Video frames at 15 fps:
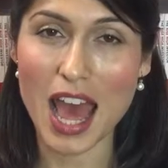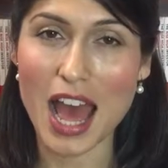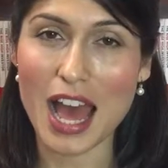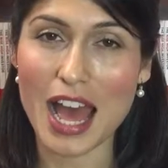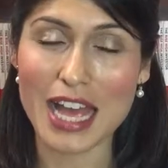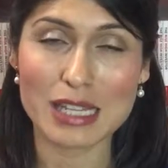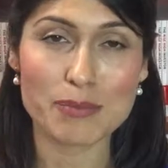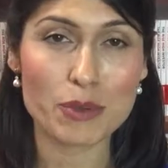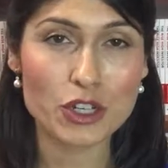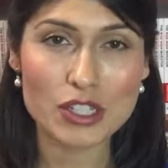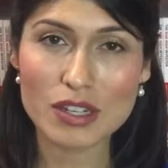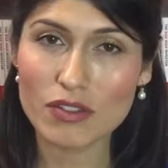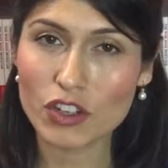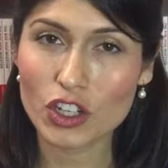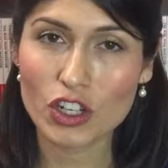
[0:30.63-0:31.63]
As
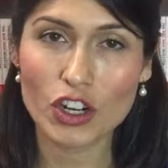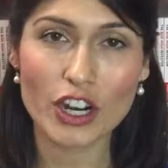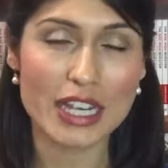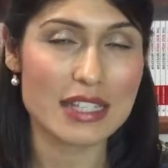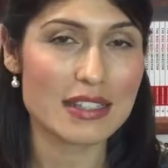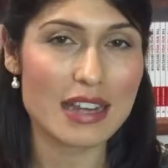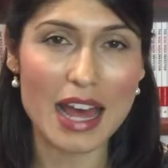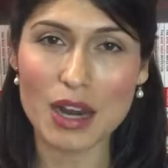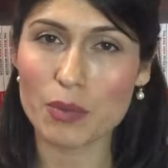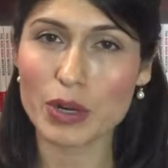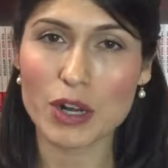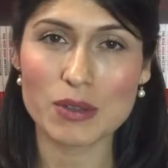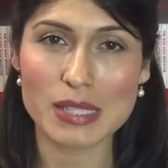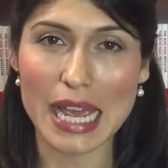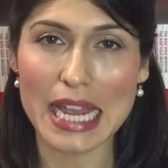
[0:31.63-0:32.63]
most of you know, I started when
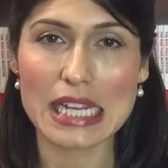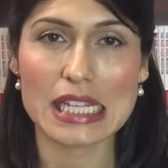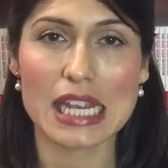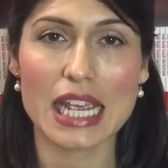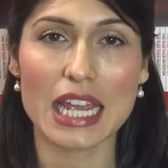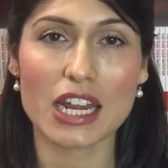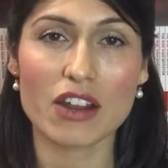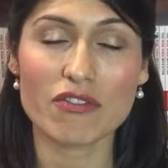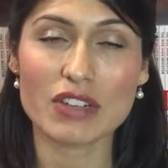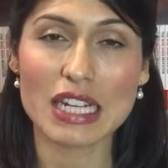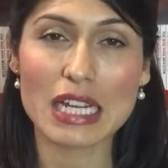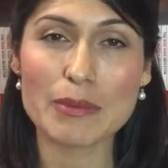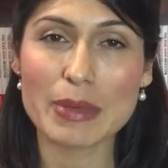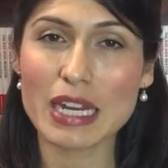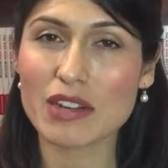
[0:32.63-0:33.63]
I was 18. I've
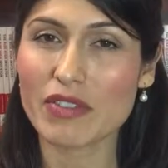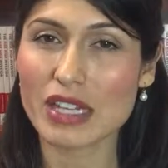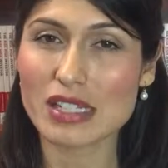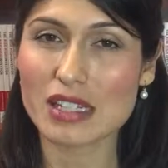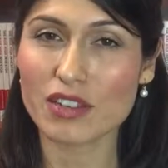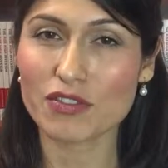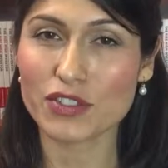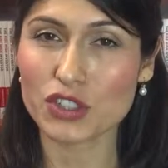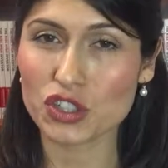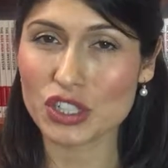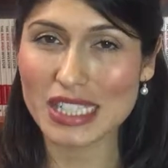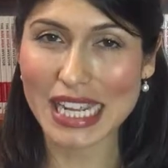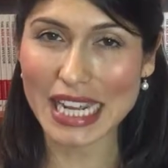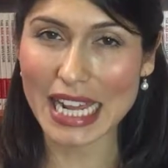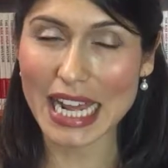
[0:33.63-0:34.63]
nearly been investing for 2
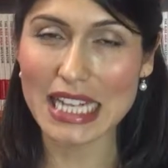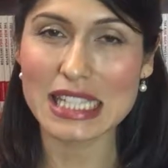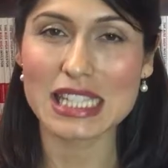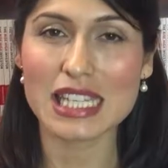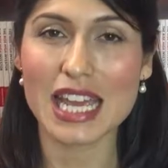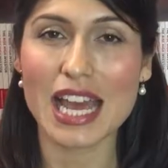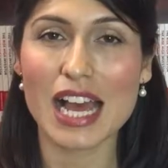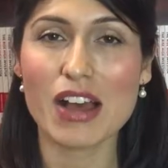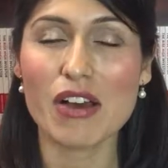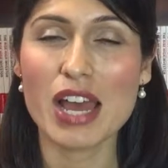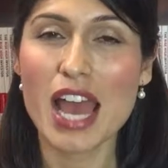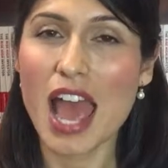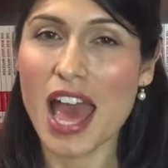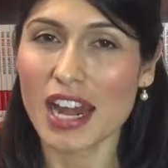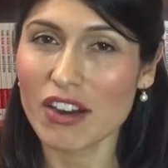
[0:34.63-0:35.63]
decades now,
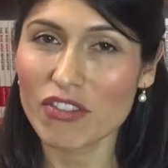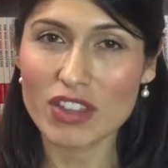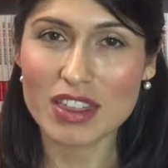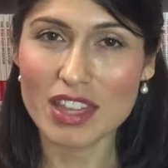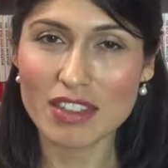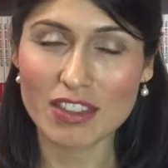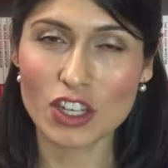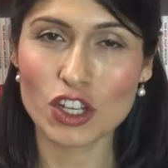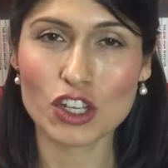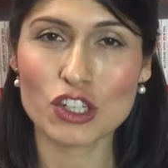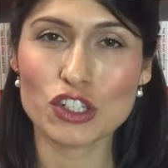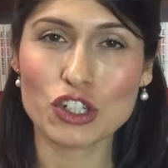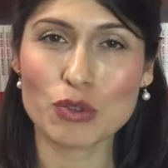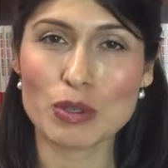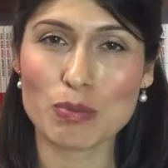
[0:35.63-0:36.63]
and everything that you
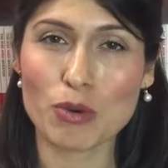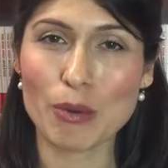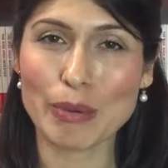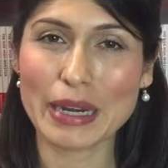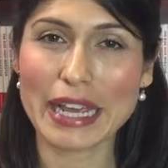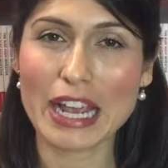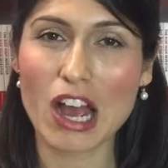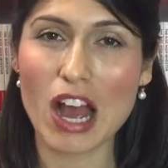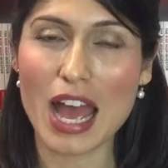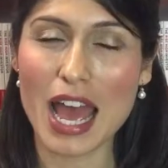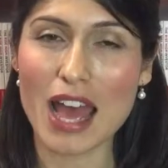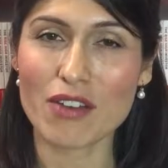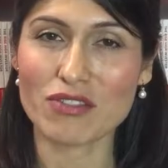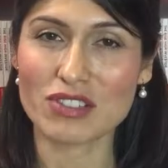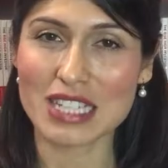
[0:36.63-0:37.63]
can do with property I
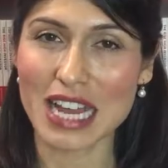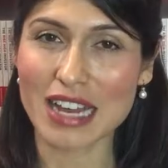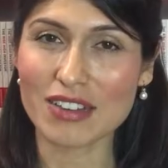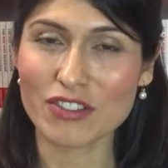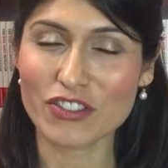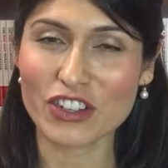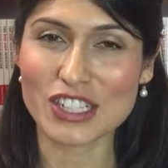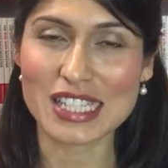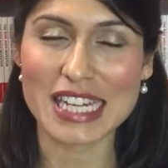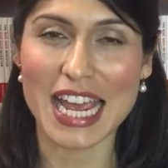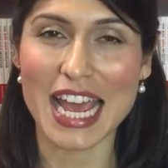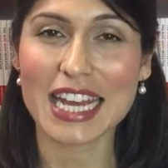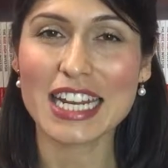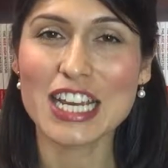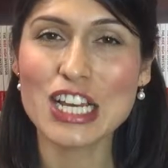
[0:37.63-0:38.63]
have done
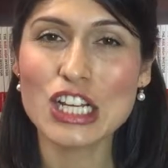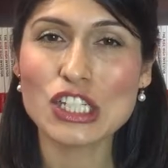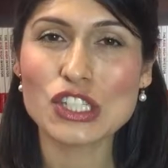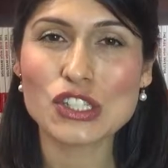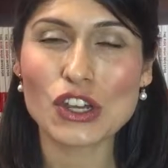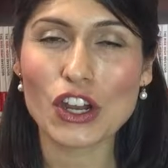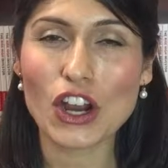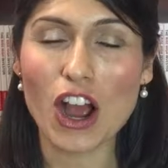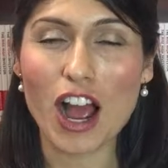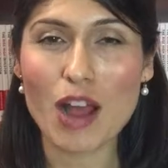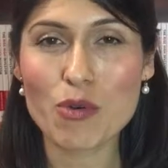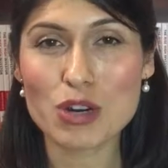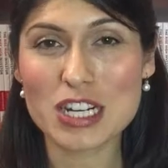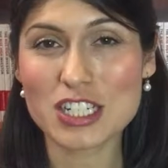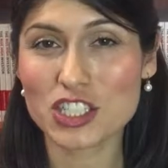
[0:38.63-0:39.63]
firsthand. So
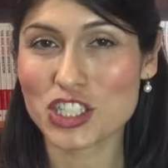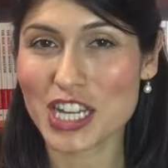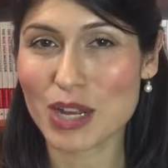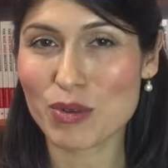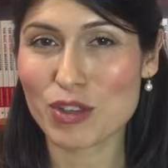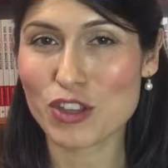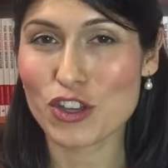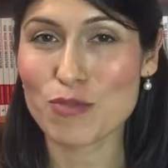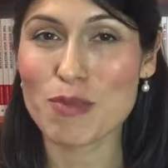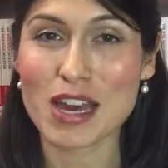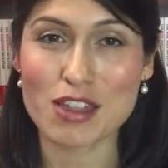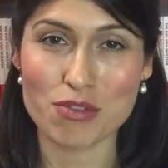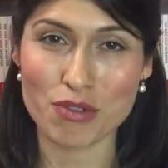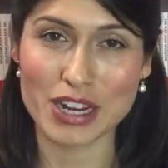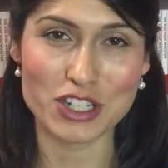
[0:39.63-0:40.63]
I wanted to share with you
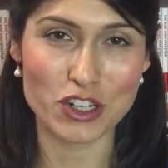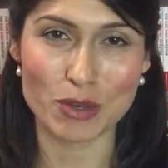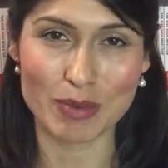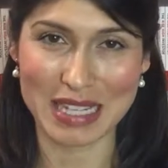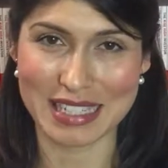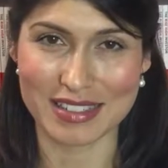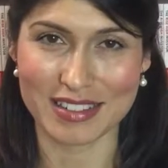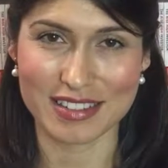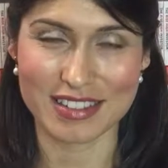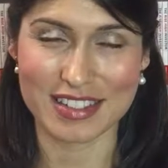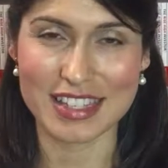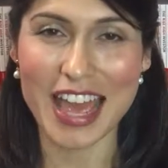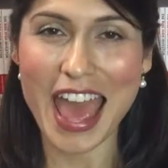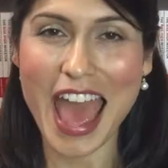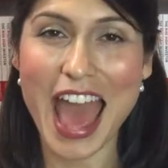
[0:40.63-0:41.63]
my 3 top
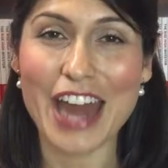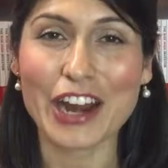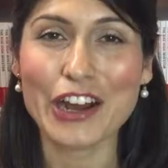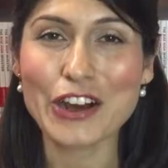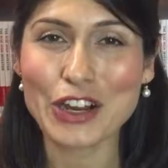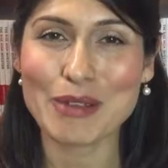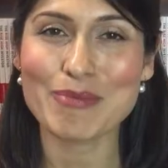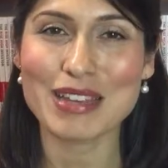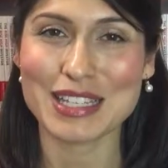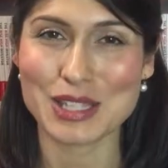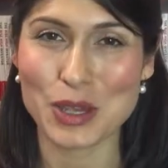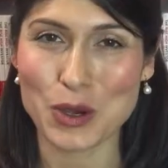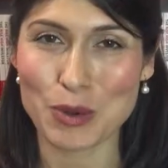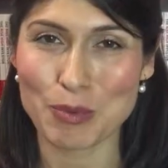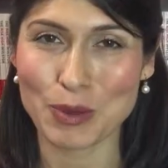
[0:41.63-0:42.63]
lessons, and I hope
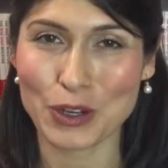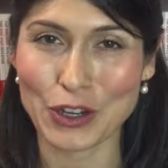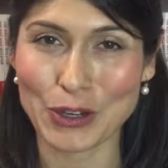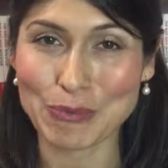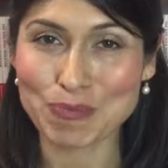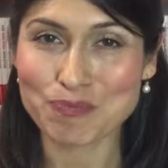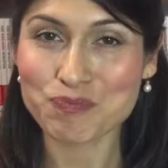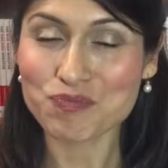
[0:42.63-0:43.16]
these help you.